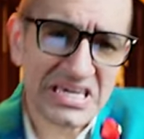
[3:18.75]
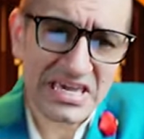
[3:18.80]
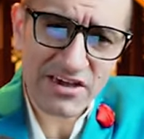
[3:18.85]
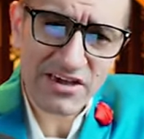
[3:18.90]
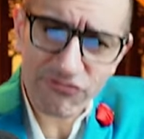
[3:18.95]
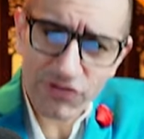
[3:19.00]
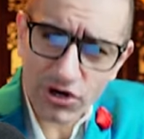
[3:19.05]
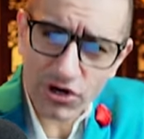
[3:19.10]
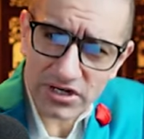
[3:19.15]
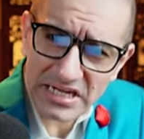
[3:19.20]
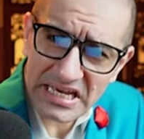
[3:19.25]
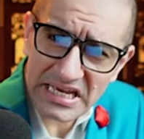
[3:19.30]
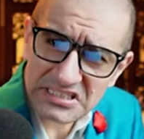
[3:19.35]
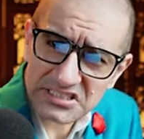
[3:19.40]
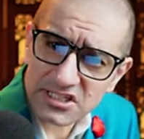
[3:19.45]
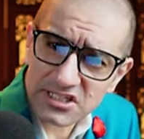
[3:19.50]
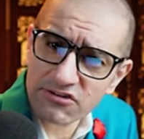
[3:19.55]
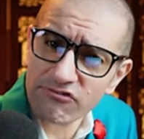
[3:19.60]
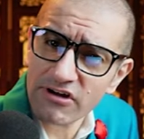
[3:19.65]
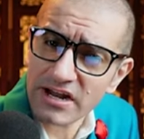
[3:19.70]
Give your
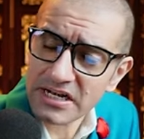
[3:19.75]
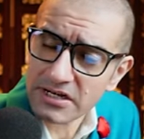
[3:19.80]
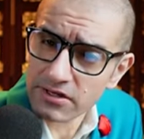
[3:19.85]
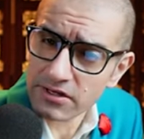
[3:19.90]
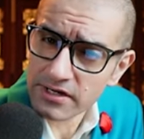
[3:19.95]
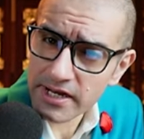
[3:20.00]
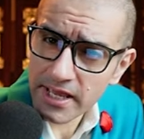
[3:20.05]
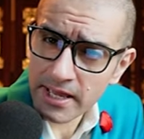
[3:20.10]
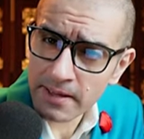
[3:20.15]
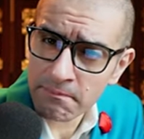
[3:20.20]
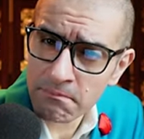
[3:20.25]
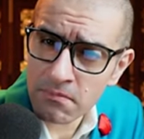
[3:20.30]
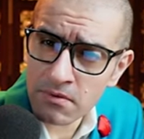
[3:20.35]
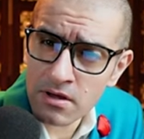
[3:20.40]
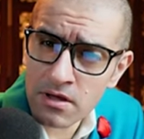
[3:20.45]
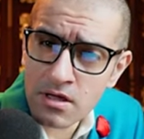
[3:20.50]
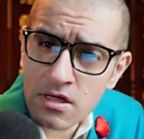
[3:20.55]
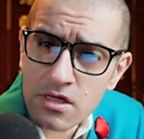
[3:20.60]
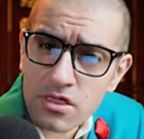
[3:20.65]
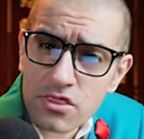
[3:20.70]
test event a name
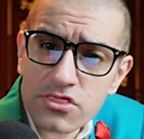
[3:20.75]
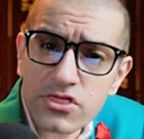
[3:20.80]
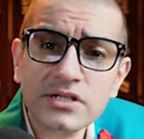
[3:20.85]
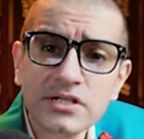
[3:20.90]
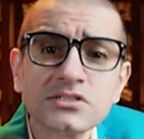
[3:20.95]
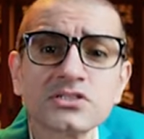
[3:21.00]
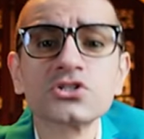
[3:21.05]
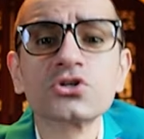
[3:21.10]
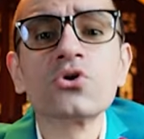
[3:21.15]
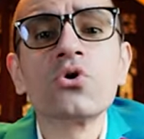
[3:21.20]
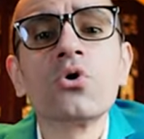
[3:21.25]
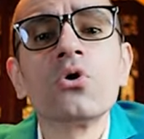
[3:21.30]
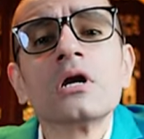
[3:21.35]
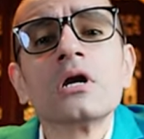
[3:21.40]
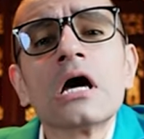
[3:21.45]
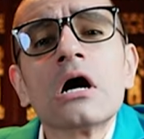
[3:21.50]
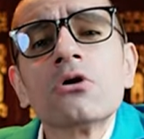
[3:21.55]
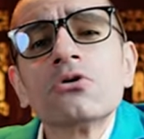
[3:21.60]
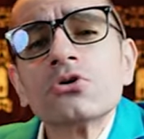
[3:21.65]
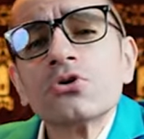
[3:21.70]
then
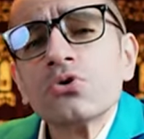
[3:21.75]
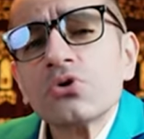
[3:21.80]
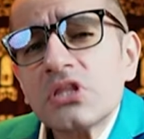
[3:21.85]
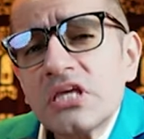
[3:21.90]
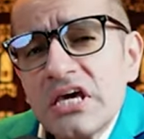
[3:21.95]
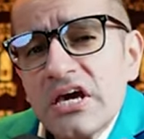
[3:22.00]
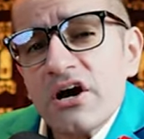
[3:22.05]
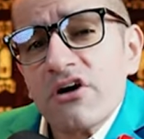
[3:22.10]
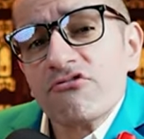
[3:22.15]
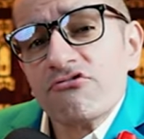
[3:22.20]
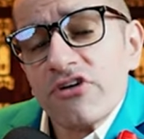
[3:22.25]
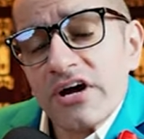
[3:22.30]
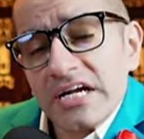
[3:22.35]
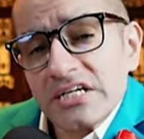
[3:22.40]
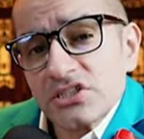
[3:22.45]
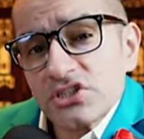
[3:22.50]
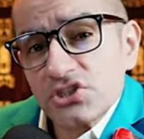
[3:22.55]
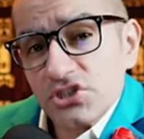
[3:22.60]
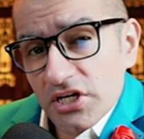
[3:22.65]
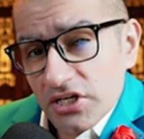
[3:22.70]
scroll down to the
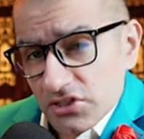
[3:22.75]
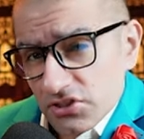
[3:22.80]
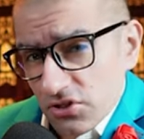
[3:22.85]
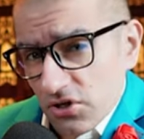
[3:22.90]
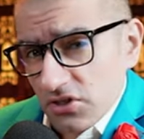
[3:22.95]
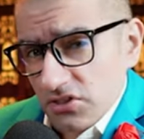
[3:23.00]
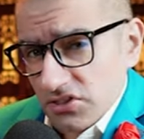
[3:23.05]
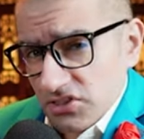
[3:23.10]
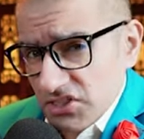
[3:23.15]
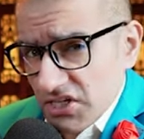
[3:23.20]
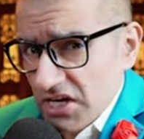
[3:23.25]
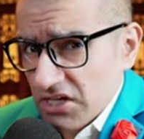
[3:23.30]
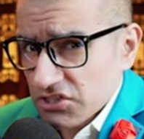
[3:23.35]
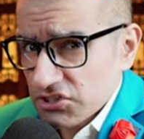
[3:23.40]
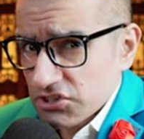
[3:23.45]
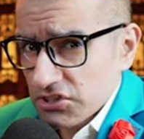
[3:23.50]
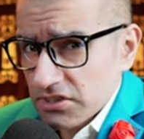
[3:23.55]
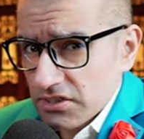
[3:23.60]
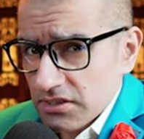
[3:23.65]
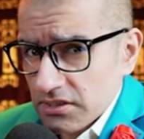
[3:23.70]
event JSON
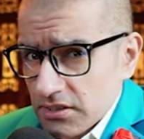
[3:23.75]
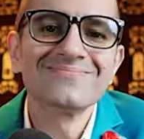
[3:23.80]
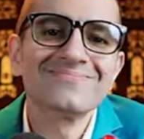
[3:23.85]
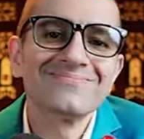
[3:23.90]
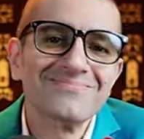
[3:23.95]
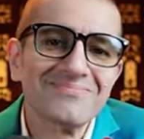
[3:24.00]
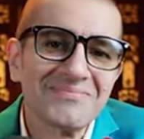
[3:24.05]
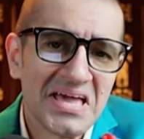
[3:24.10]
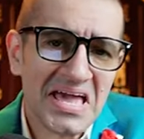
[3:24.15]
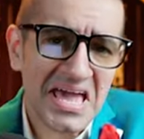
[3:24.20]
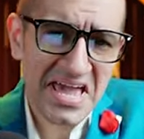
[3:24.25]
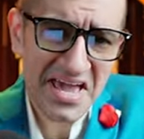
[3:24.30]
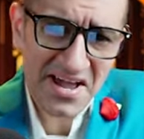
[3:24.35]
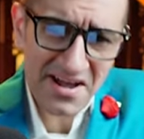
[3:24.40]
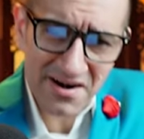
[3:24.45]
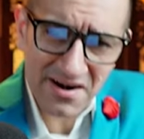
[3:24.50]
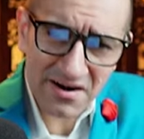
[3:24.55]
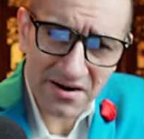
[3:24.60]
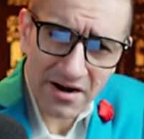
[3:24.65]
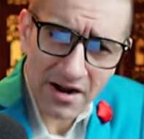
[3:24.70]
section.
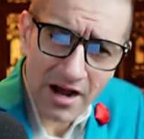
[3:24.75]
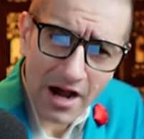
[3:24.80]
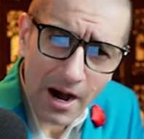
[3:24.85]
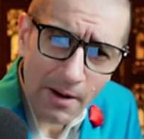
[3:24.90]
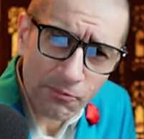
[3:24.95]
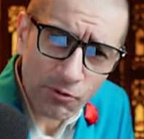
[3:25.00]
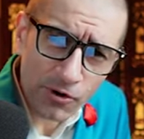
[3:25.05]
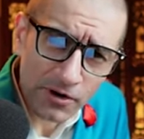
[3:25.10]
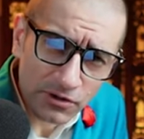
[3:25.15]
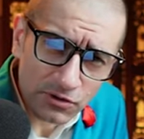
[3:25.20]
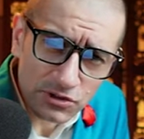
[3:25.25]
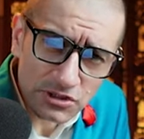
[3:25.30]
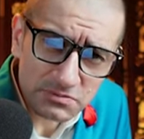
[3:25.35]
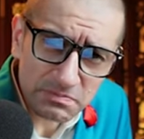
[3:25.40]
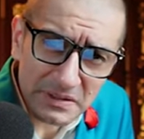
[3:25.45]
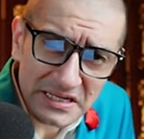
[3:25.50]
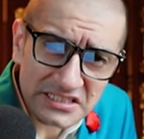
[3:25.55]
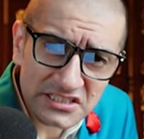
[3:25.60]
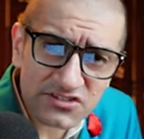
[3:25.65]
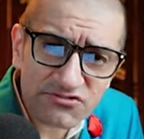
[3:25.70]
Here, I'm going to
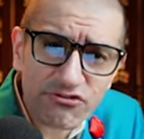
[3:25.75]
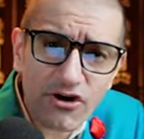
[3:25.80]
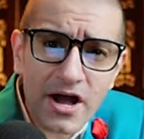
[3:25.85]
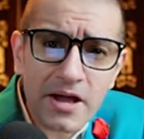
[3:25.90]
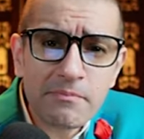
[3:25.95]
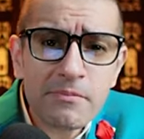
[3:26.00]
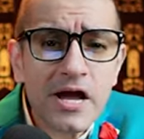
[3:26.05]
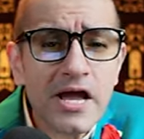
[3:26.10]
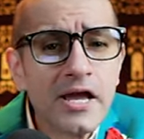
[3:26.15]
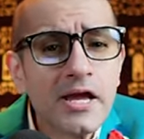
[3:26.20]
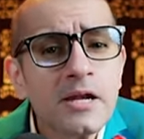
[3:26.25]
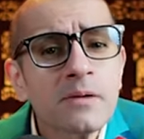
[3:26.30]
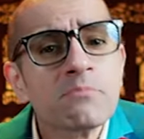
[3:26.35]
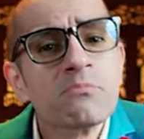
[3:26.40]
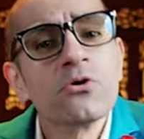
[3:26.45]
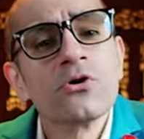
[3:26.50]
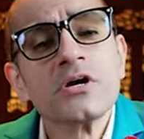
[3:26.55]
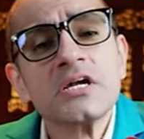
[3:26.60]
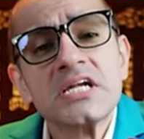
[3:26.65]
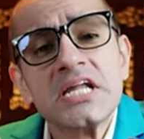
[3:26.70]
specify my
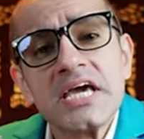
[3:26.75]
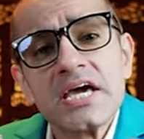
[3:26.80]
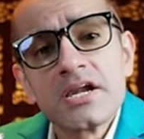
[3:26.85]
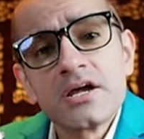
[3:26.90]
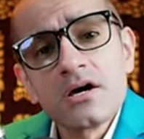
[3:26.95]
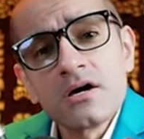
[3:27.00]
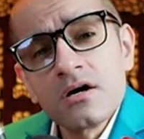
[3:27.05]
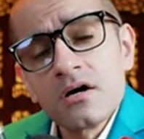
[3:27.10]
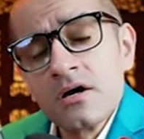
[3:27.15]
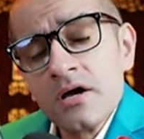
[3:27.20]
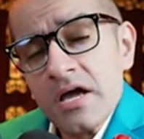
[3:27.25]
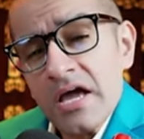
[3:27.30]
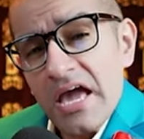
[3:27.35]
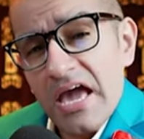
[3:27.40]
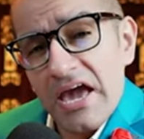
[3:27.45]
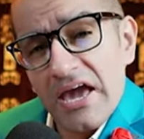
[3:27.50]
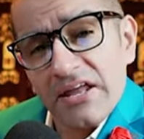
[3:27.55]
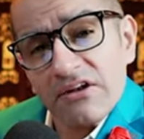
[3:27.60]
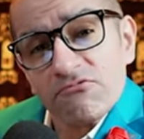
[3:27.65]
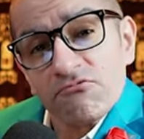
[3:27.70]
input data
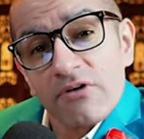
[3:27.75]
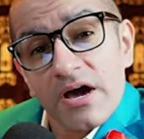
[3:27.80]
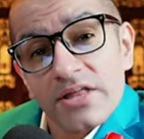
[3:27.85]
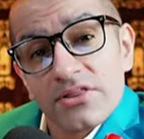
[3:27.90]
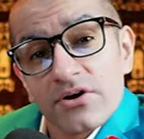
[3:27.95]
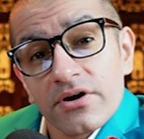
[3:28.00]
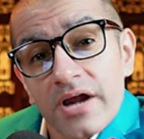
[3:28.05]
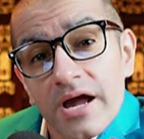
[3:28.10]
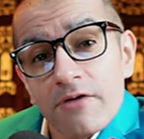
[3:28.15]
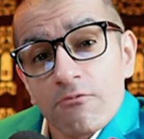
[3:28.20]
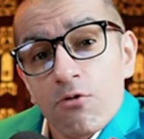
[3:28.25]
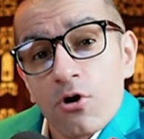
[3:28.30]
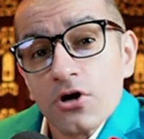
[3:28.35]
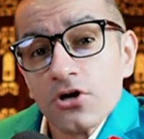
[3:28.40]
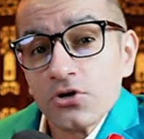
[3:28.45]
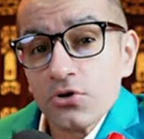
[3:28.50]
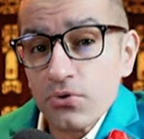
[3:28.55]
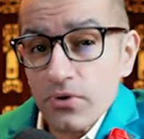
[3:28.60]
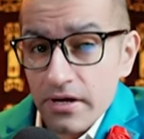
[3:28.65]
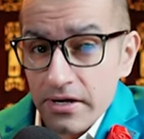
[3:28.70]
in whether I
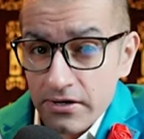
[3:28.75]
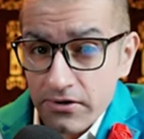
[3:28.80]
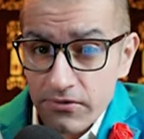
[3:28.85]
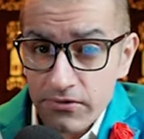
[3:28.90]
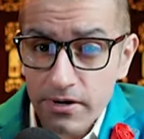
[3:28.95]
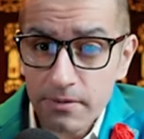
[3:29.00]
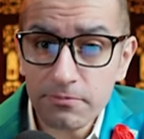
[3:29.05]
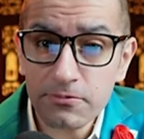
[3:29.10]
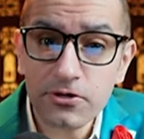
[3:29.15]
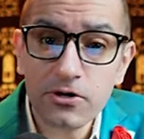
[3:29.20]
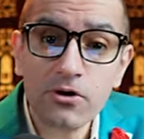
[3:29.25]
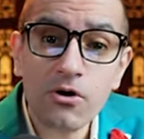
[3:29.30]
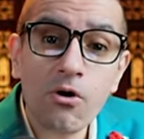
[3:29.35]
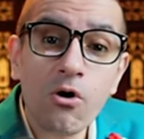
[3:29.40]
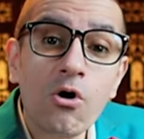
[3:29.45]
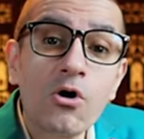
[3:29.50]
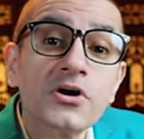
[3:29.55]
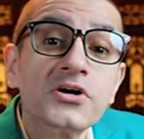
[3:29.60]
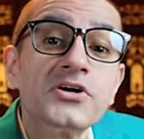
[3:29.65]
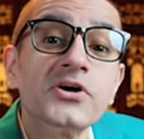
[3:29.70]
want to encrypt
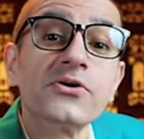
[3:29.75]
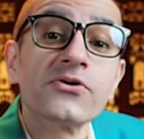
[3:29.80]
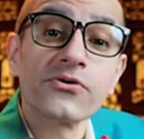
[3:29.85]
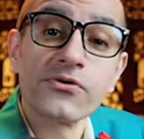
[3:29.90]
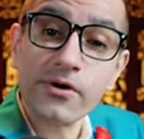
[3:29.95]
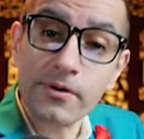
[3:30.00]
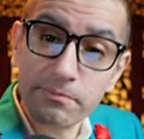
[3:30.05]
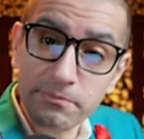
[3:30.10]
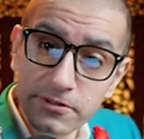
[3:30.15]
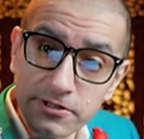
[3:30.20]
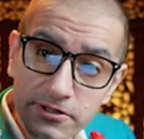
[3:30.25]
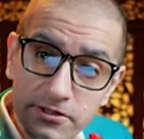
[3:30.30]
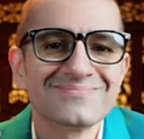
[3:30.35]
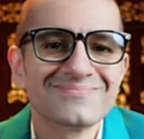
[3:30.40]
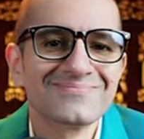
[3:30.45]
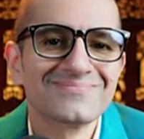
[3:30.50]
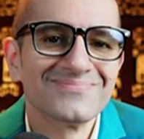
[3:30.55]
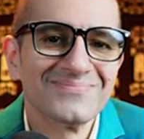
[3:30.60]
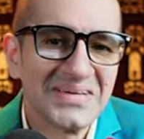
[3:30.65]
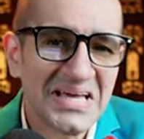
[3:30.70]
or decrypt.
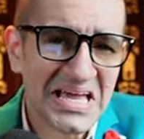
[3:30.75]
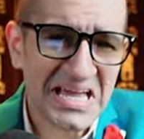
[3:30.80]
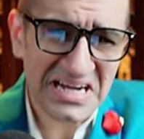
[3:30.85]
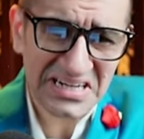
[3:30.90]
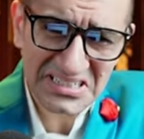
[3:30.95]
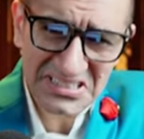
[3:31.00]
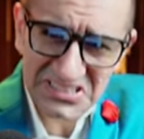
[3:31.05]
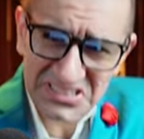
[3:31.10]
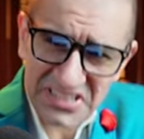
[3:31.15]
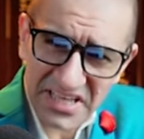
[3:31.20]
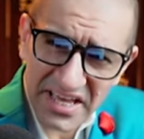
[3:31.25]
Hit